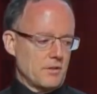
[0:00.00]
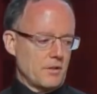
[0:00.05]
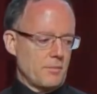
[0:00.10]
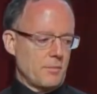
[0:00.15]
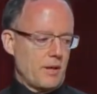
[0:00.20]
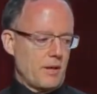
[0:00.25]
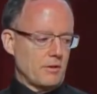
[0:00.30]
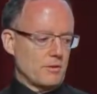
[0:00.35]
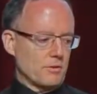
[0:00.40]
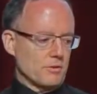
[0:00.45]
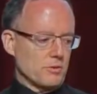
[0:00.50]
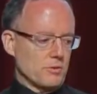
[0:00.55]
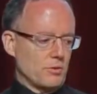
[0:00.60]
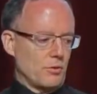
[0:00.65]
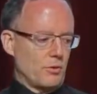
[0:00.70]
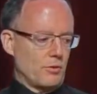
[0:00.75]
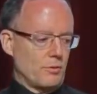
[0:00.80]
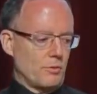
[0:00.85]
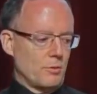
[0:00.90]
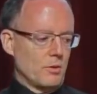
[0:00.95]
at the medical
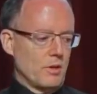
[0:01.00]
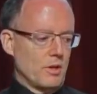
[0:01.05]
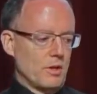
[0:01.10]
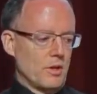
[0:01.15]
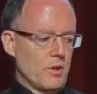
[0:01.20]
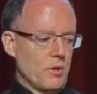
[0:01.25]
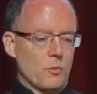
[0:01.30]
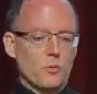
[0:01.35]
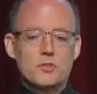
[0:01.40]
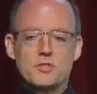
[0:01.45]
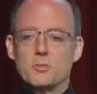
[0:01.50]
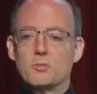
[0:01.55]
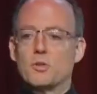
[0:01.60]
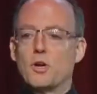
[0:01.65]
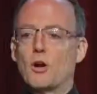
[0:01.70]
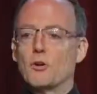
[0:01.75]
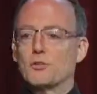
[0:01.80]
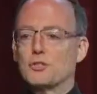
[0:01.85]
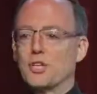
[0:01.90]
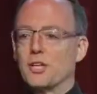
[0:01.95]
school with some
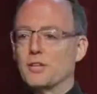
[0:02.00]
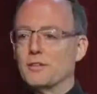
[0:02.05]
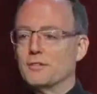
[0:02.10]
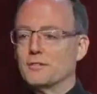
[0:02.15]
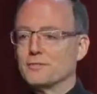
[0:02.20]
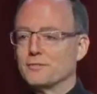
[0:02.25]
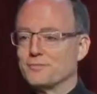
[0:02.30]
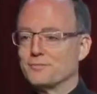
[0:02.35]
coaching,